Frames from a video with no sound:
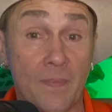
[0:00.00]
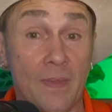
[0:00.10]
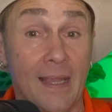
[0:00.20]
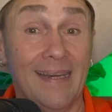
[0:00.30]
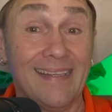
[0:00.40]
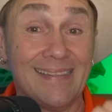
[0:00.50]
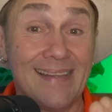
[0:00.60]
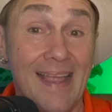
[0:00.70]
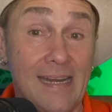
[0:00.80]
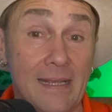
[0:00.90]
It
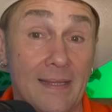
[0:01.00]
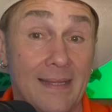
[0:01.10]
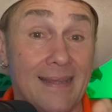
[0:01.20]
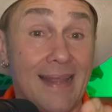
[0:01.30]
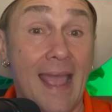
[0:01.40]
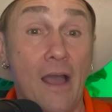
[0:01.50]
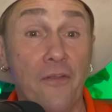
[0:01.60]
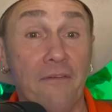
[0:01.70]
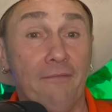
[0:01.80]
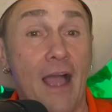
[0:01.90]
ignited. Now
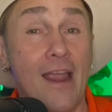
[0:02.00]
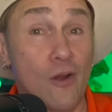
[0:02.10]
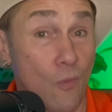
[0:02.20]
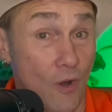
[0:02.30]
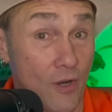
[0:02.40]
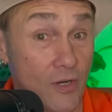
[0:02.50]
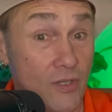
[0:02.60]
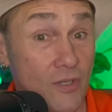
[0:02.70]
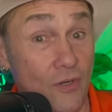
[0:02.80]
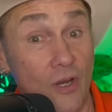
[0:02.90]
the
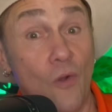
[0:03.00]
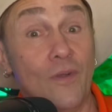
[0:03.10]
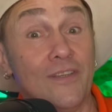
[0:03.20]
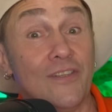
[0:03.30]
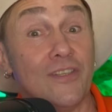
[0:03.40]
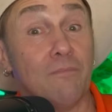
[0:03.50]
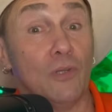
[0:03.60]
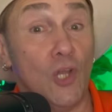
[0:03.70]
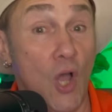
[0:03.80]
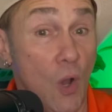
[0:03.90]
fireworks are going to
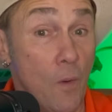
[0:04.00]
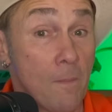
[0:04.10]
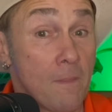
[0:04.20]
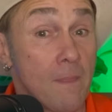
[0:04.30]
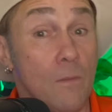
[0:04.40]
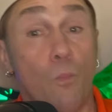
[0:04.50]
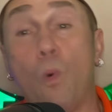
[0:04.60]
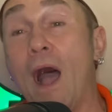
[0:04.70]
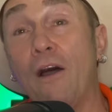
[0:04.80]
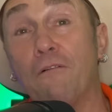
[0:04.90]
blow.
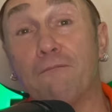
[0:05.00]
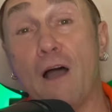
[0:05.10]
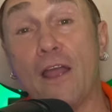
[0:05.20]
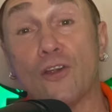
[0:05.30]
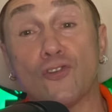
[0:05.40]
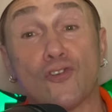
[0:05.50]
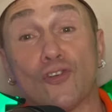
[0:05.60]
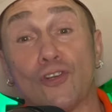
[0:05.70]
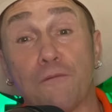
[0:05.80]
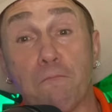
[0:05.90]
Wildfires are
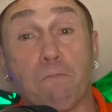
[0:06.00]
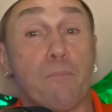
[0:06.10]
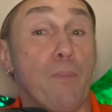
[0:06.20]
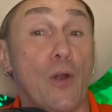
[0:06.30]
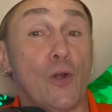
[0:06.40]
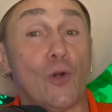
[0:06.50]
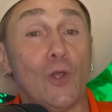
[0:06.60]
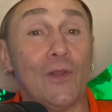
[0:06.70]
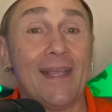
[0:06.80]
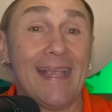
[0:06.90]
going to burn
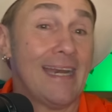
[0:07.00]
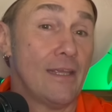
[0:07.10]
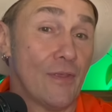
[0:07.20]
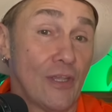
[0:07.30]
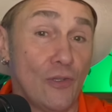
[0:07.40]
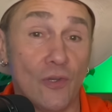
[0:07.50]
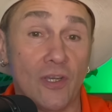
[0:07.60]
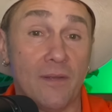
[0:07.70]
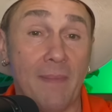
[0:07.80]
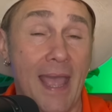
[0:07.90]
on like anything you
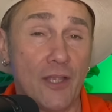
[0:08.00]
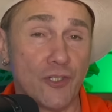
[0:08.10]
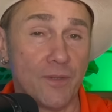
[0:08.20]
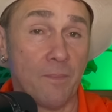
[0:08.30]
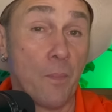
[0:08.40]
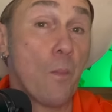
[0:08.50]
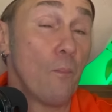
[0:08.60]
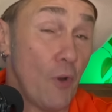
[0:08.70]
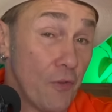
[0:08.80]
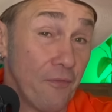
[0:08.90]
could imagine,
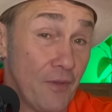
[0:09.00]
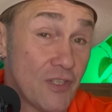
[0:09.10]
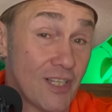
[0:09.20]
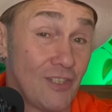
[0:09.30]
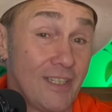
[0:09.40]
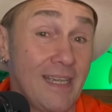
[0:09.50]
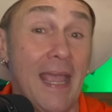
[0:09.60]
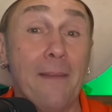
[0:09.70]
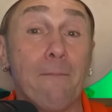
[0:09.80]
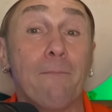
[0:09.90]
both physically
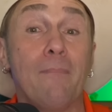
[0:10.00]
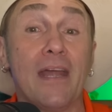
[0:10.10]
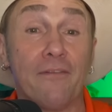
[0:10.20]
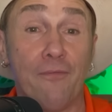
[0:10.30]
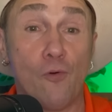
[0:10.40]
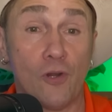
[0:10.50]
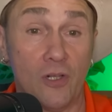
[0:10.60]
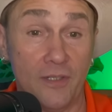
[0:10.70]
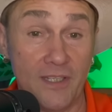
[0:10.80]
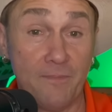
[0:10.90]
and
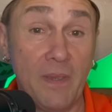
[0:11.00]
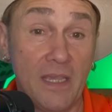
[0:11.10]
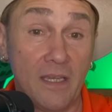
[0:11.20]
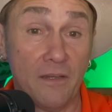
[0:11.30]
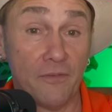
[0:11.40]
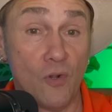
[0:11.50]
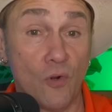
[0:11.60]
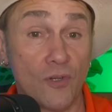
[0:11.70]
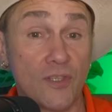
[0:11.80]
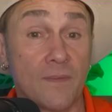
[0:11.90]
metaphorically speaking, of
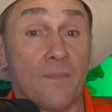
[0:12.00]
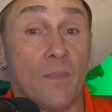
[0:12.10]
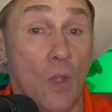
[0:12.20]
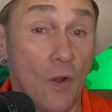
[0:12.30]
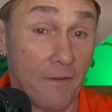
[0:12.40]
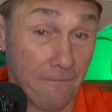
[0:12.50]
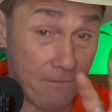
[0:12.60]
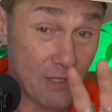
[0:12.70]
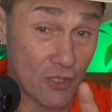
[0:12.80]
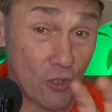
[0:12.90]
course. On a
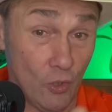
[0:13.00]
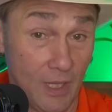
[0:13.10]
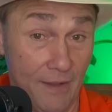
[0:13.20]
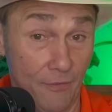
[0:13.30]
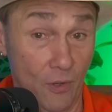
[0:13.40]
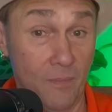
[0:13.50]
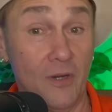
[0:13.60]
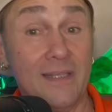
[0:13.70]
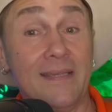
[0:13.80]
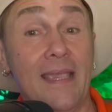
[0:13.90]
physical level, I'm
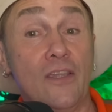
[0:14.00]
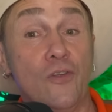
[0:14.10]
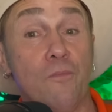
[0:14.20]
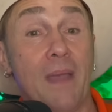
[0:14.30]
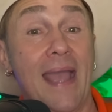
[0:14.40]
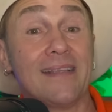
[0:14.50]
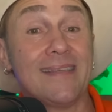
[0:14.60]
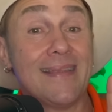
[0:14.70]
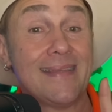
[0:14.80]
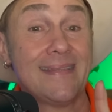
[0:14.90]
going to take you back
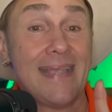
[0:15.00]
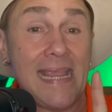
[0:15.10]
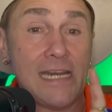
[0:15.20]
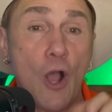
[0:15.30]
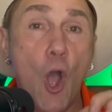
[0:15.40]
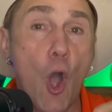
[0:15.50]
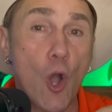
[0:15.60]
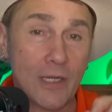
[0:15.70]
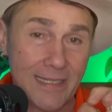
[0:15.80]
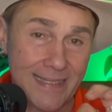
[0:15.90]
to the date,
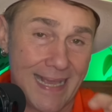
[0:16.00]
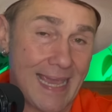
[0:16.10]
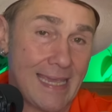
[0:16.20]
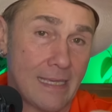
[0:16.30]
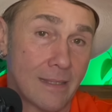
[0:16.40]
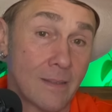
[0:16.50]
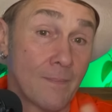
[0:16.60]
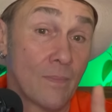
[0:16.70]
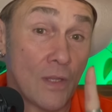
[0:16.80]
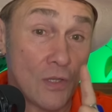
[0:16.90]
August 8th.
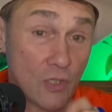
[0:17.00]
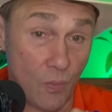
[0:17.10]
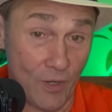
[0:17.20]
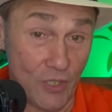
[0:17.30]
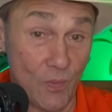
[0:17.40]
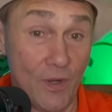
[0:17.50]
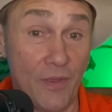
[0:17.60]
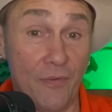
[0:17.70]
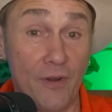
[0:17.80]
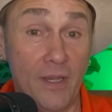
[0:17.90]

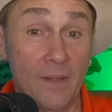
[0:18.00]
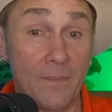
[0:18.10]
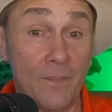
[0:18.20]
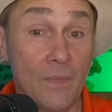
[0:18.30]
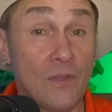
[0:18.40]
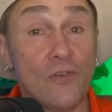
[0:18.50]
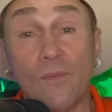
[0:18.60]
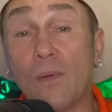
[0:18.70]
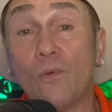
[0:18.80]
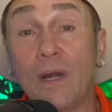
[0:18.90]
2023. Do you
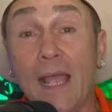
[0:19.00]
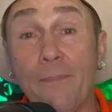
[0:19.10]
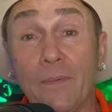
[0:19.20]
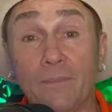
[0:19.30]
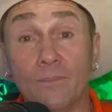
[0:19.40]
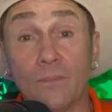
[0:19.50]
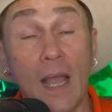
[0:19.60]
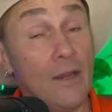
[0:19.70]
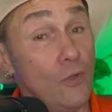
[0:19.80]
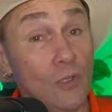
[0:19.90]
remember what happened?
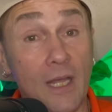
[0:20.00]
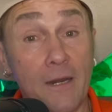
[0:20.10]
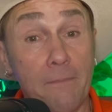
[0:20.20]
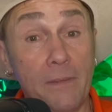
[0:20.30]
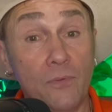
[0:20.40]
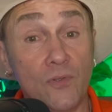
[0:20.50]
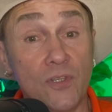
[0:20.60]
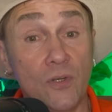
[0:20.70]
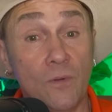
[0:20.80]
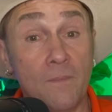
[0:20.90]
I know a lot of people
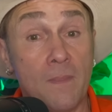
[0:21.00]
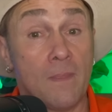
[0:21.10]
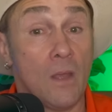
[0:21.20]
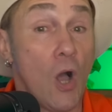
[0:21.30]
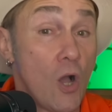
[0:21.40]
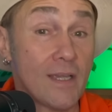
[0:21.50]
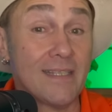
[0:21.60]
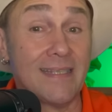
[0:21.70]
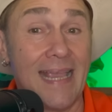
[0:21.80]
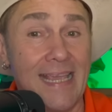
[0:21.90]
do.
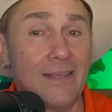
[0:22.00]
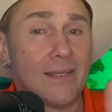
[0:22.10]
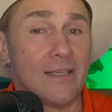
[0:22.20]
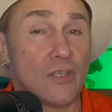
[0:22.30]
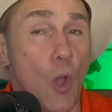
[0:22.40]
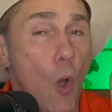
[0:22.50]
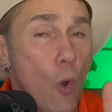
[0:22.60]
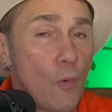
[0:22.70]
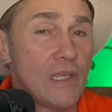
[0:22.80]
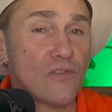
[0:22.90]
August 8th is
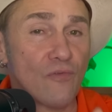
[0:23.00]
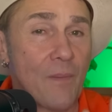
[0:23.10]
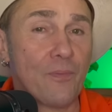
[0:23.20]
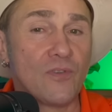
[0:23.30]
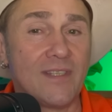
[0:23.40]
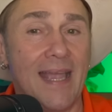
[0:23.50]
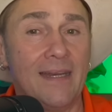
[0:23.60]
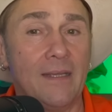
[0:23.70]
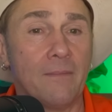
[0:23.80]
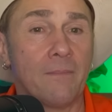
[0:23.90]
always
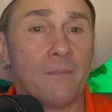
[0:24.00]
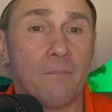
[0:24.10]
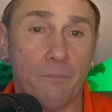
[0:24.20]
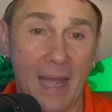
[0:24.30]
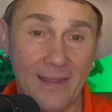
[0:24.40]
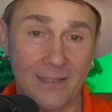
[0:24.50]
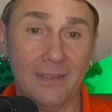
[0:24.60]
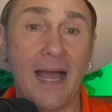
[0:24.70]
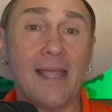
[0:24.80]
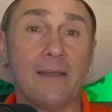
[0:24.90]
represented by the
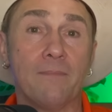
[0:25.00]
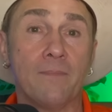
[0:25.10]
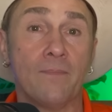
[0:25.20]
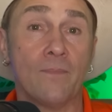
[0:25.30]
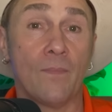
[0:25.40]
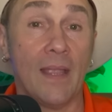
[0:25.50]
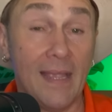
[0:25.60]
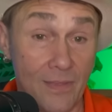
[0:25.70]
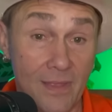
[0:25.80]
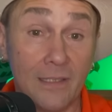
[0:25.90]
lion
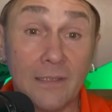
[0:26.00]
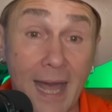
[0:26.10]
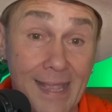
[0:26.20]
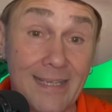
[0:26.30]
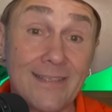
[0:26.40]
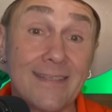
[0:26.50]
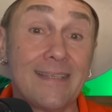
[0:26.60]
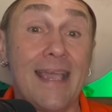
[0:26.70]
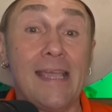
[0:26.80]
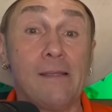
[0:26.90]
in the Lion's
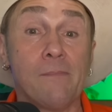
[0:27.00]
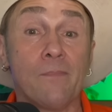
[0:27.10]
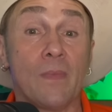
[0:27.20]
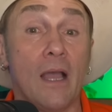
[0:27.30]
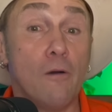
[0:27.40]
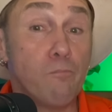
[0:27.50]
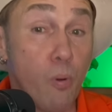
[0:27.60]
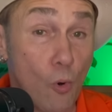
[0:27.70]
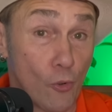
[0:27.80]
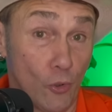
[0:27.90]
Gate, a
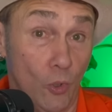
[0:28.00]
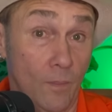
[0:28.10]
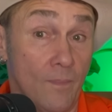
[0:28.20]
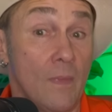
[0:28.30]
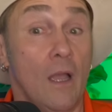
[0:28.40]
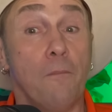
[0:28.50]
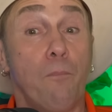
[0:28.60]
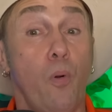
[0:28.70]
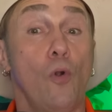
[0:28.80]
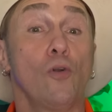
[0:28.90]
portal
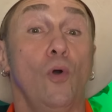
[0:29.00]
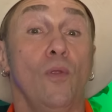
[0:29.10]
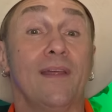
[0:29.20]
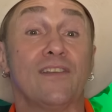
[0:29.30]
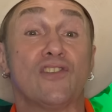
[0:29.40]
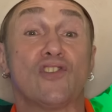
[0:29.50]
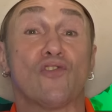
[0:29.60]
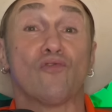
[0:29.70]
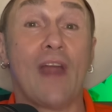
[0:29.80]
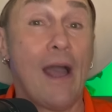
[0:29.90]
that is
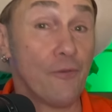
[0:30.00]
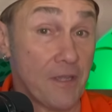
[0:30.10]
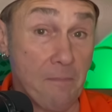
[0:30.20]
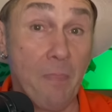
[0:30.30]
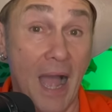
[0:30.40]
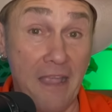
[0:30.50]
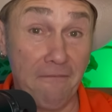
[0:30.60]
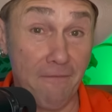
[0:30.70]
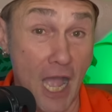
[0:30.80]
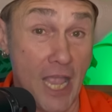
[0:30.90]
surrounded by
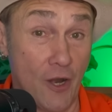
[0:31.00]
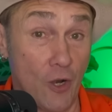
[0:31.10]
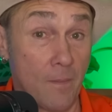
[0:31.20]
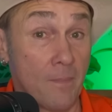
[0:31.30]
fire.